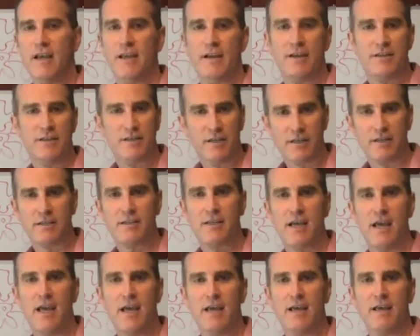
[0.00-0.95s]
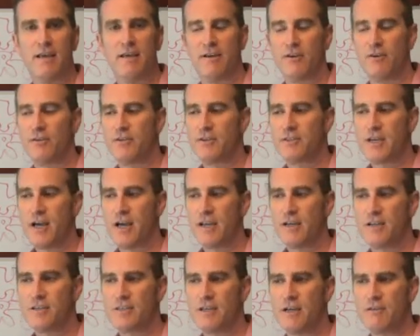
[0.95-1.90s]
and a dunk tank and all this
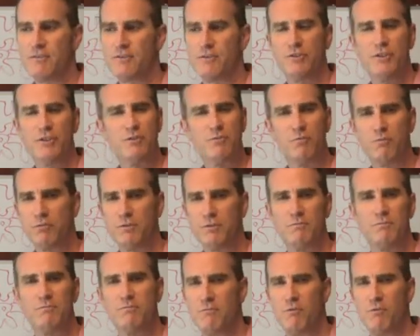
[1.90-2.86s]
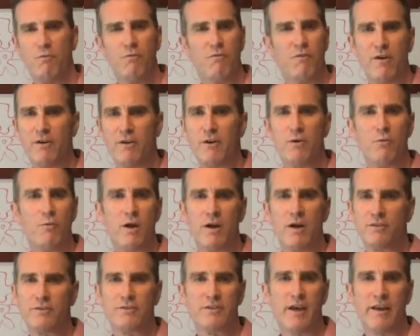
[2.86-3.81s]
kind of stuff. So just very
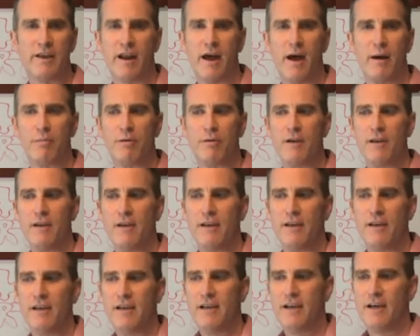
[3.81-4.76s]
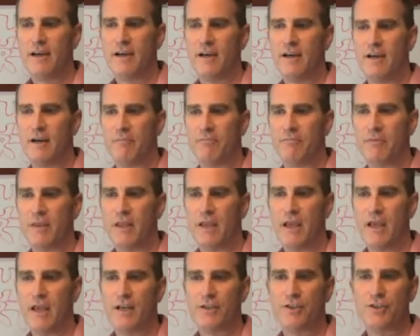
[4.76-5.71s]
well set up,
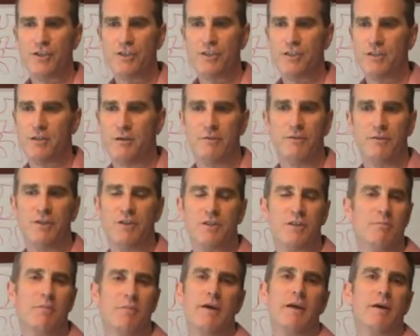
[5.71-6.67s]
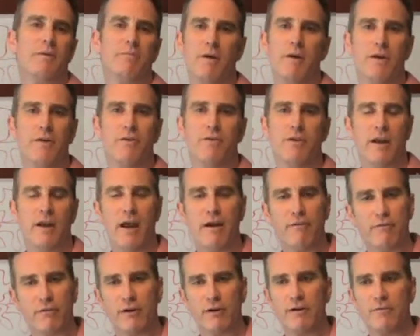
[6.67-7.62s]
and just to make it better than
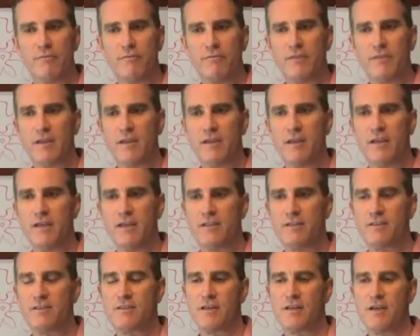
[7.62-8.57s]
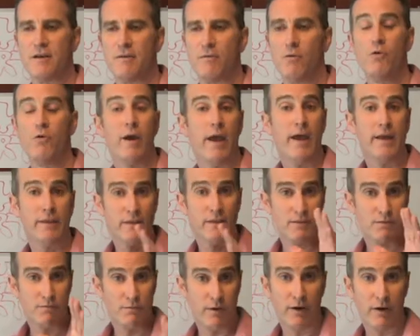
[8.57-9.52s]
ever, it's and
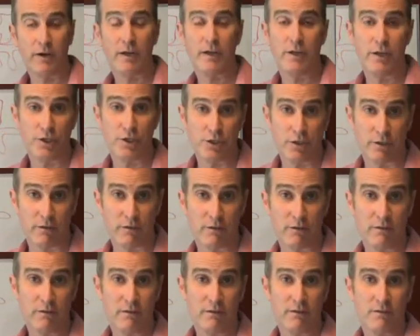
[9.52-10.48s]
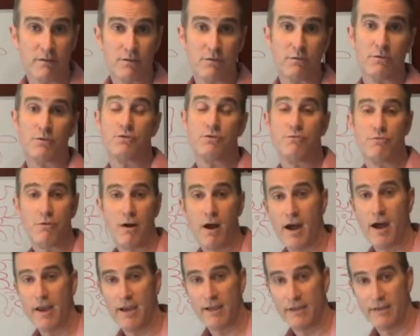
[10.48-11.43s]
it's air conditioned, so it's
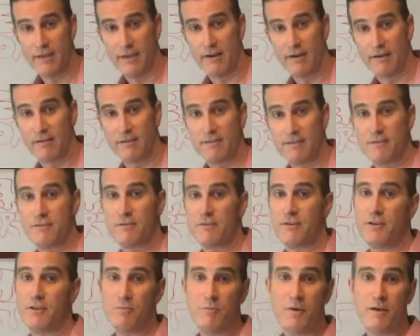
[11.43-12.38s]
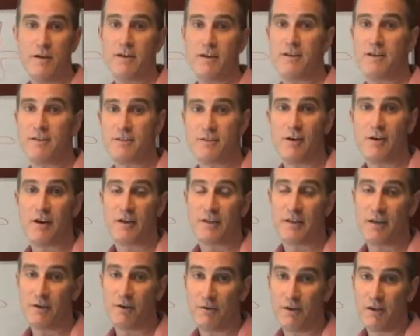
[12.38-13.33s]
dry in there. So the humidity is
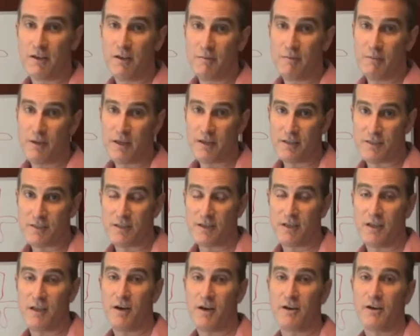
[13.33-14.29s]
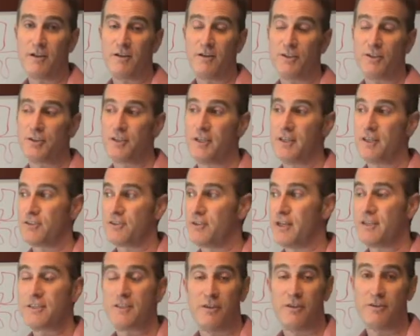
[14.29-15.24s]
knocked out because of the air conditioning. So
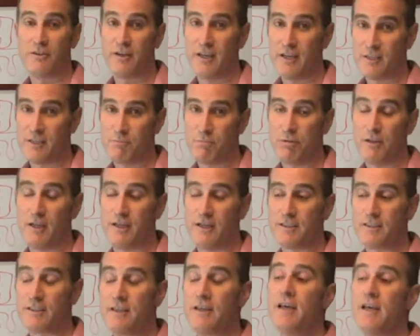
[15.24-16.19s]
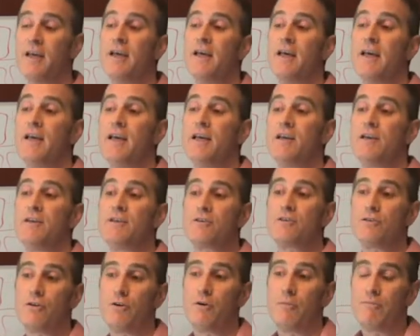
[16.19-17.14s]
that's another nice plus.
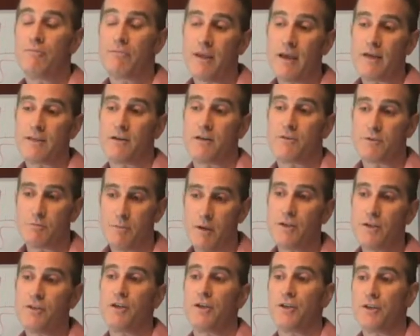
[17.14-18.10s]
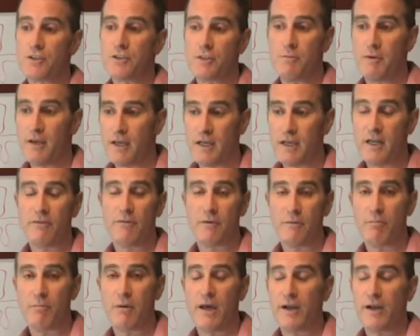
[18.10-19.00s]
So as I was mentioning, just to make it even